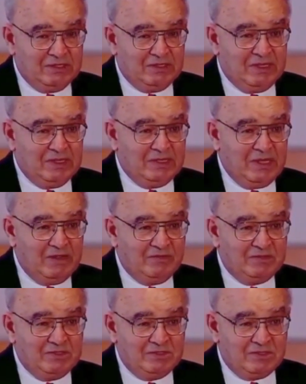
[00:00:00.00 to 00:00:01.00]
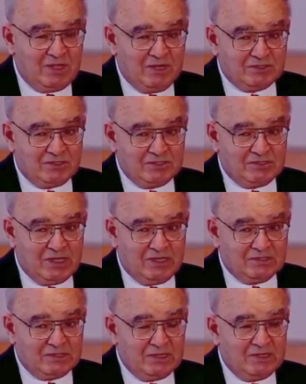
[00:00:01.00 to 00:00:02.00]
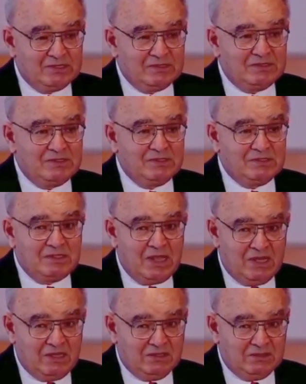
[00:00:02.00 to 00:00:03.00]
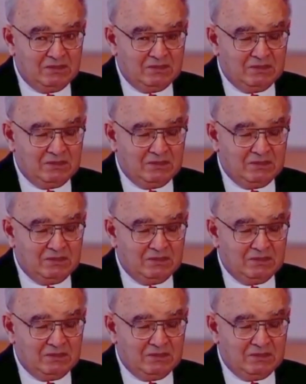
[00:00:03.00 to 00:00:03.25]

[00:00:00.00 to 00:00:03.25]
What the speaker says: they gave these culture cells cysteine.